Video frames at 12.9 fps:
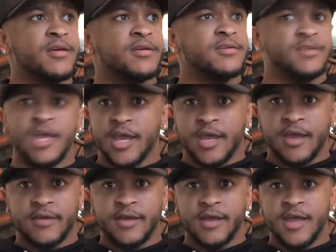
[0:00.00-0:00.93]
yeah,
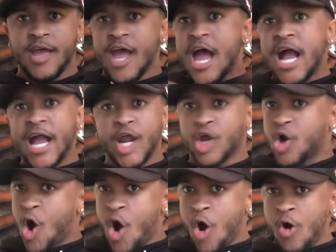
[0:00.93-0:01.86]
I got a
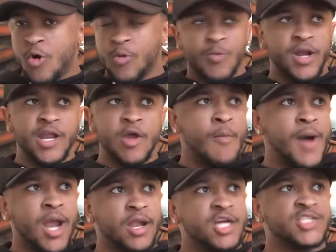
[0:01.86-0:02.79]
call one day on my
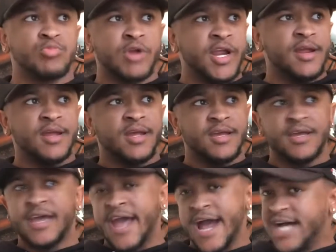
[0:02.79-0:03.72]
lunch break
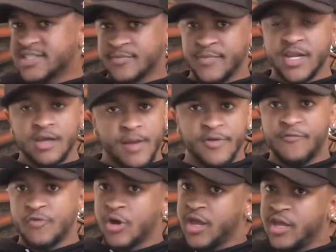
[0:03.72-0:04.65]
asking me to come in
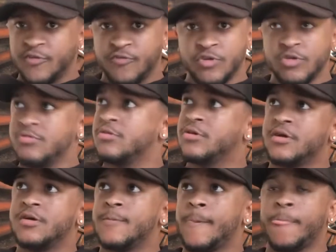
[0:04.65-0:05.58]
for an interview.
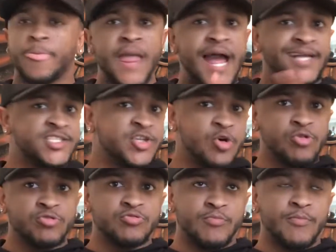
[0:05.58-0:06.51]
I
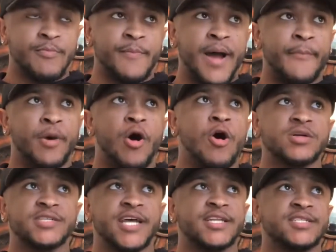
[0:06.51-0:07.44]
told my boss
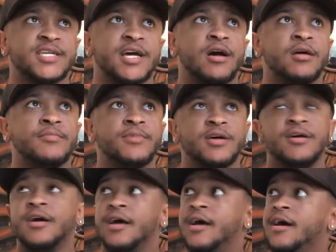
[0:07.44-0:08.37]
at the time,
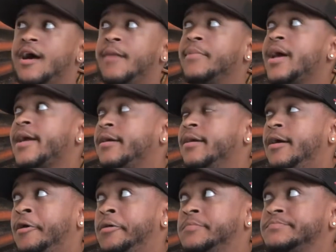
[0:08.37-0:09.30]
I'm like,
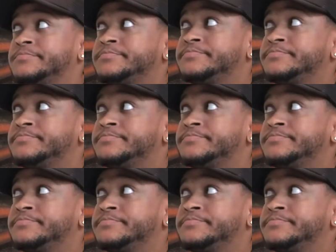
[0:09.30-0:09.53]
I